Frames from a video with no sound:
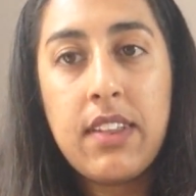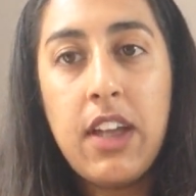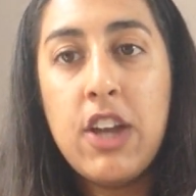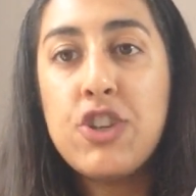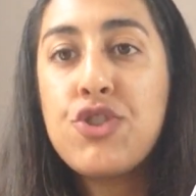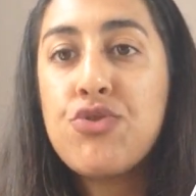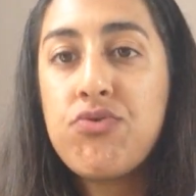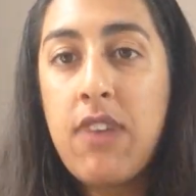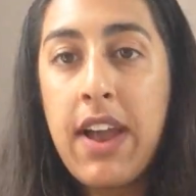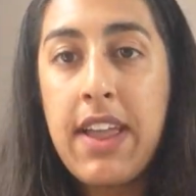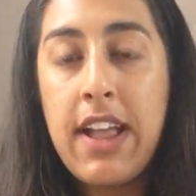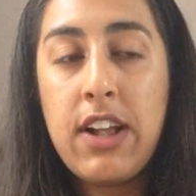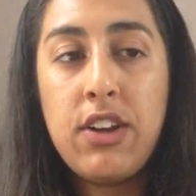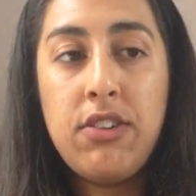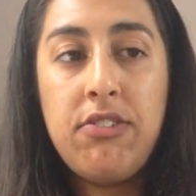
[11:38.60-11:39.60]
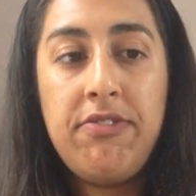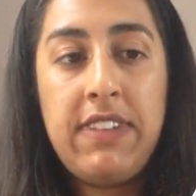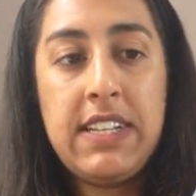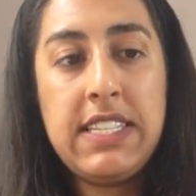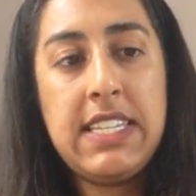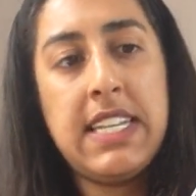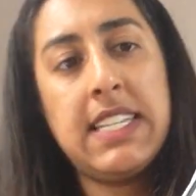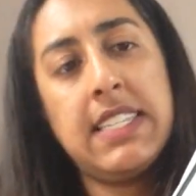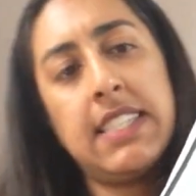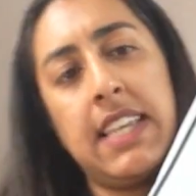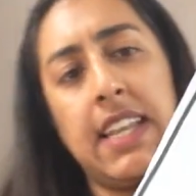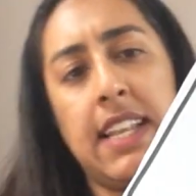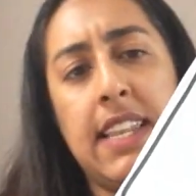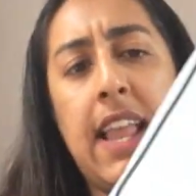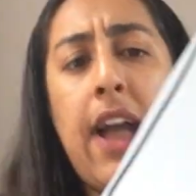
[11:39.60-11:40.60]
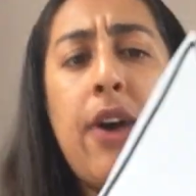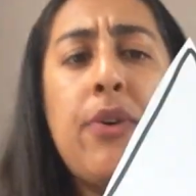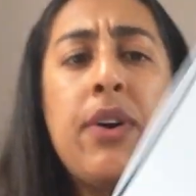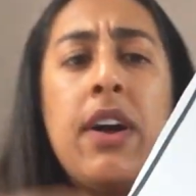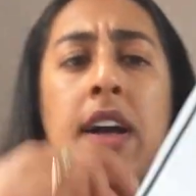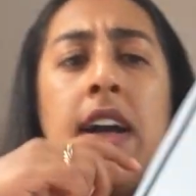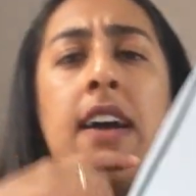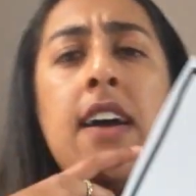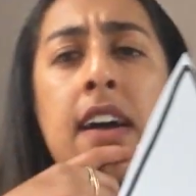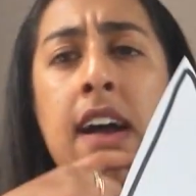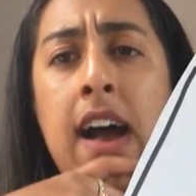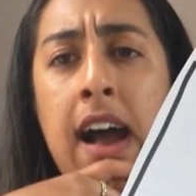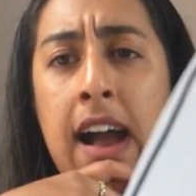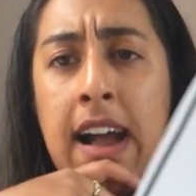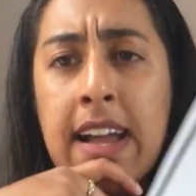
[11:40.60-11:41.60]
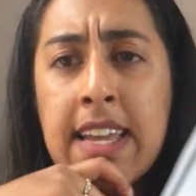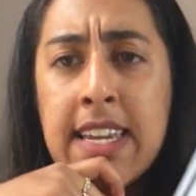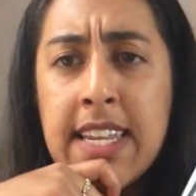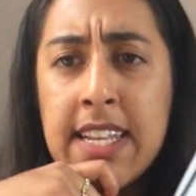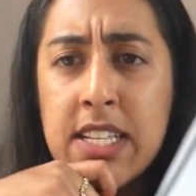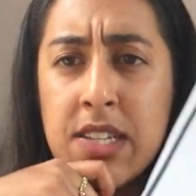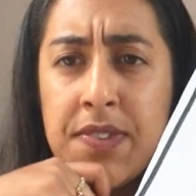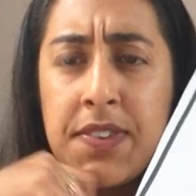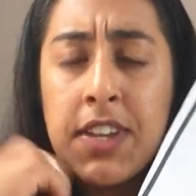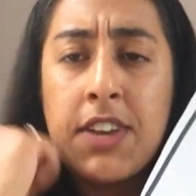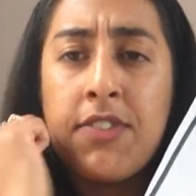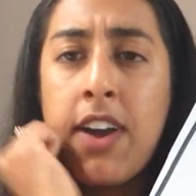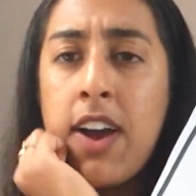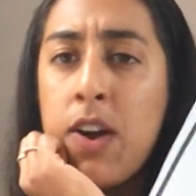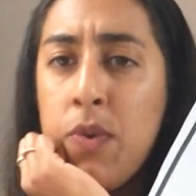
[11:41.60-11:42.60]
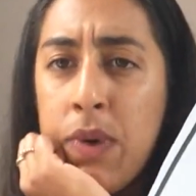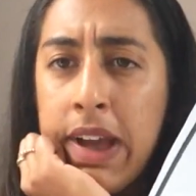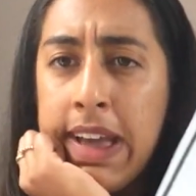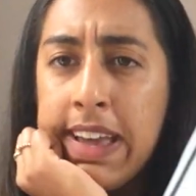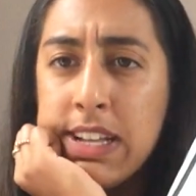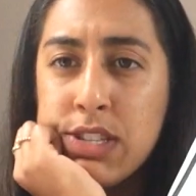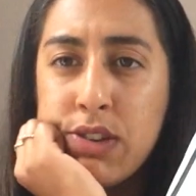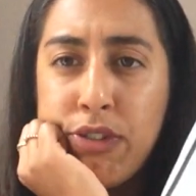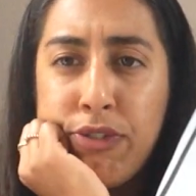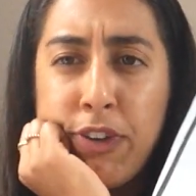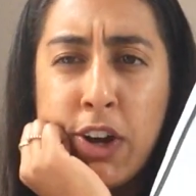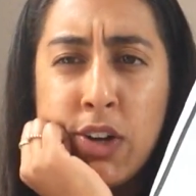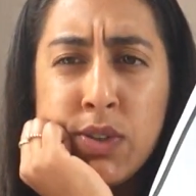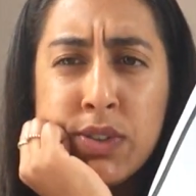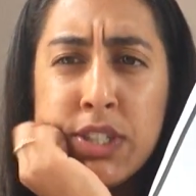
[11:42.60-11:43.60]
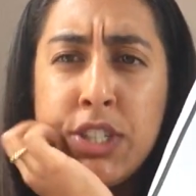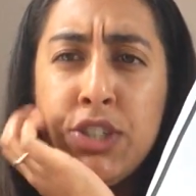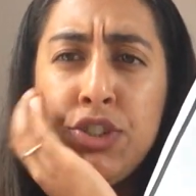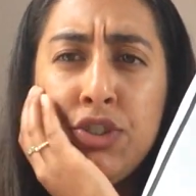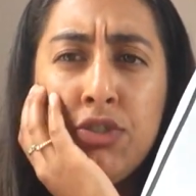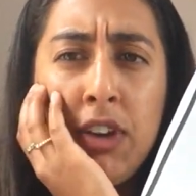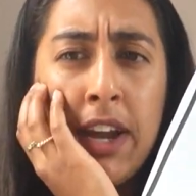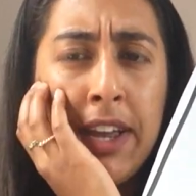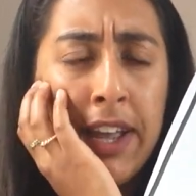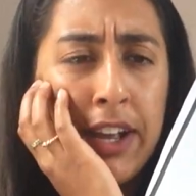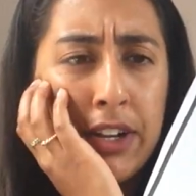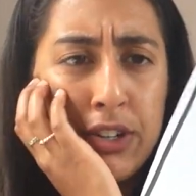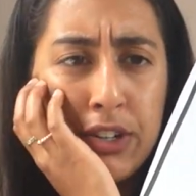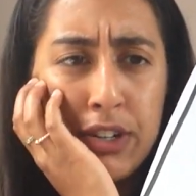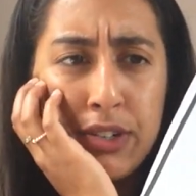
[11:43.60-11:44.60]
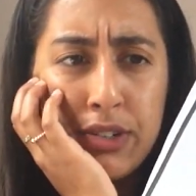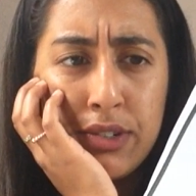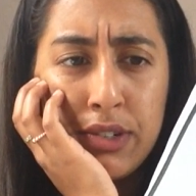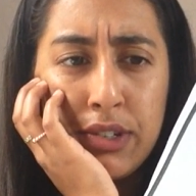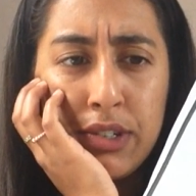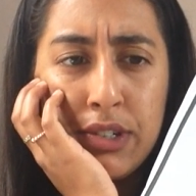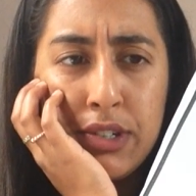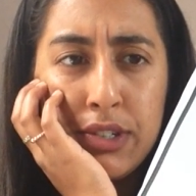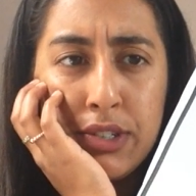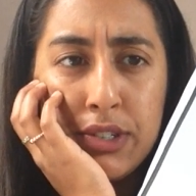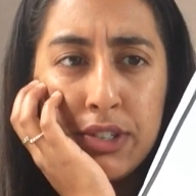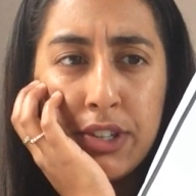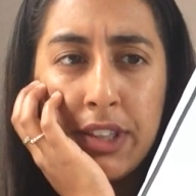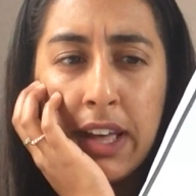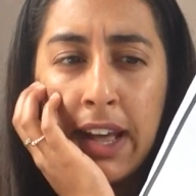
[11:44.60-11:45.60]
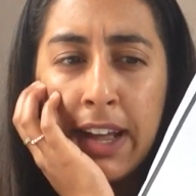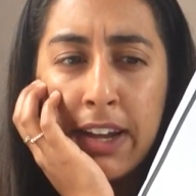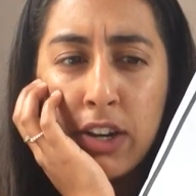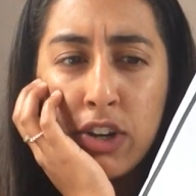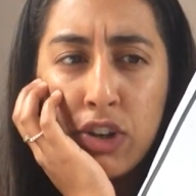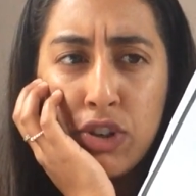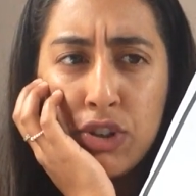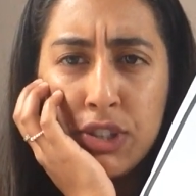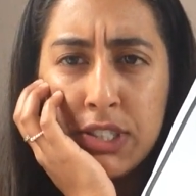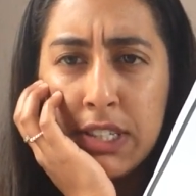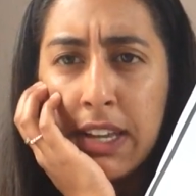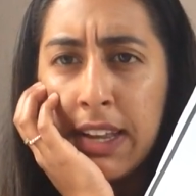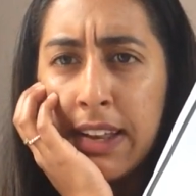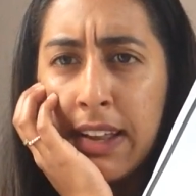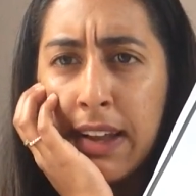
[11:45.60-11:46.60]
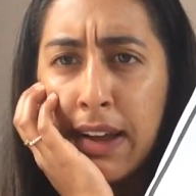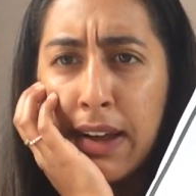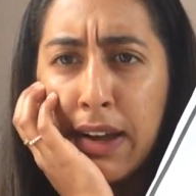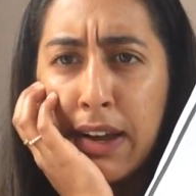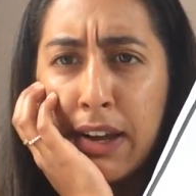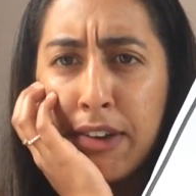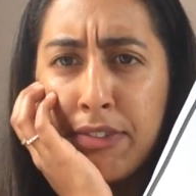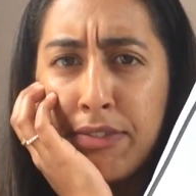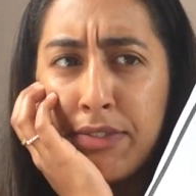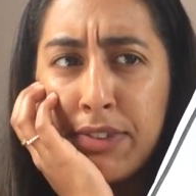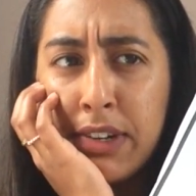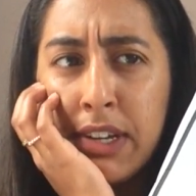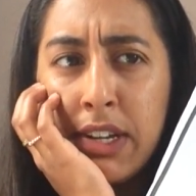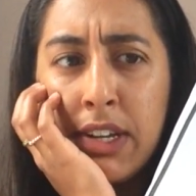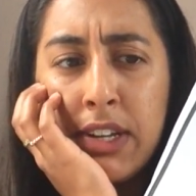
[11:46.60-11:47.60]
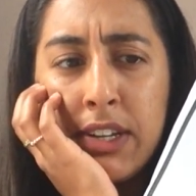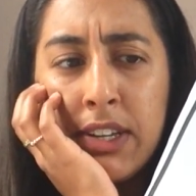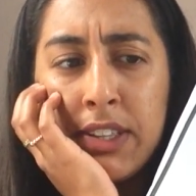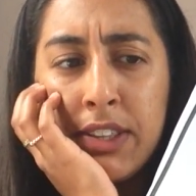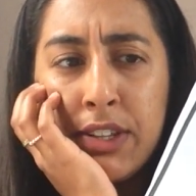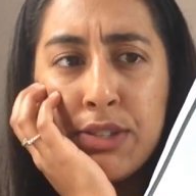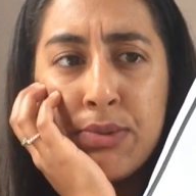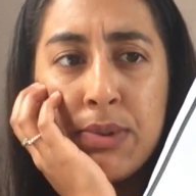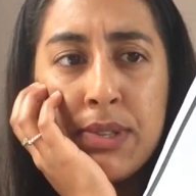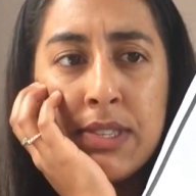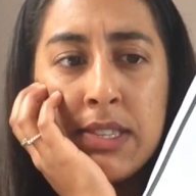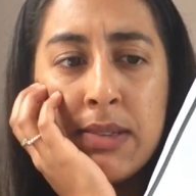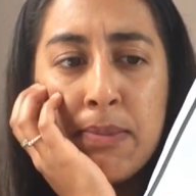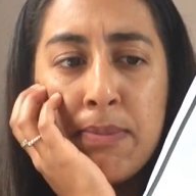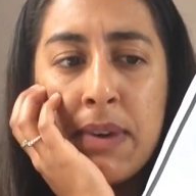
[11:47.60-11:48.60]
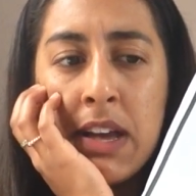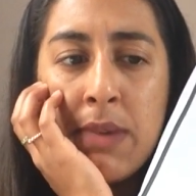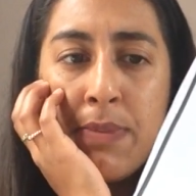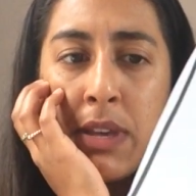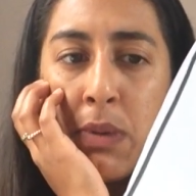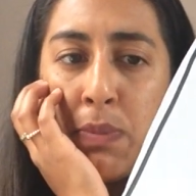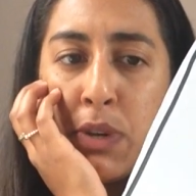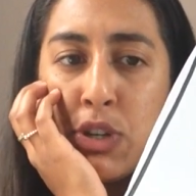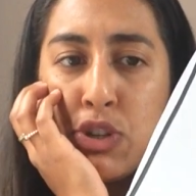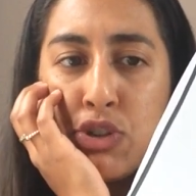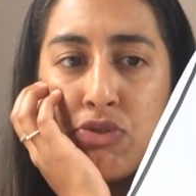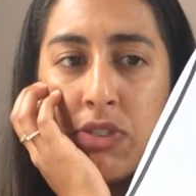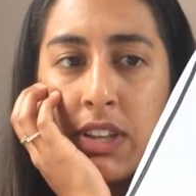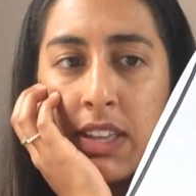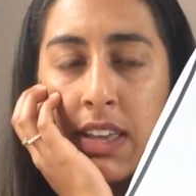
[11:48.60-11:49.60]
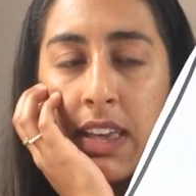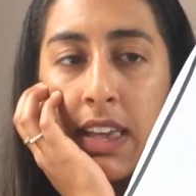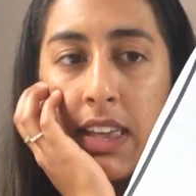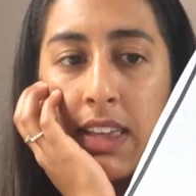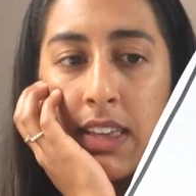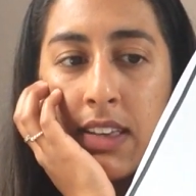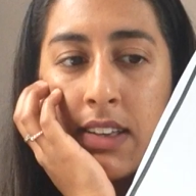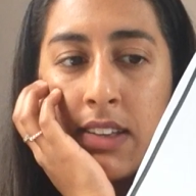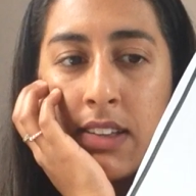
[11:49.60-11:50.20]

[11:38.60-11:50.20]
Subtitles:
A triangle. Fantastic. Now, I need to figure out a way to fold this triangle so that I can cut it in half. Now this one might be a bit tricky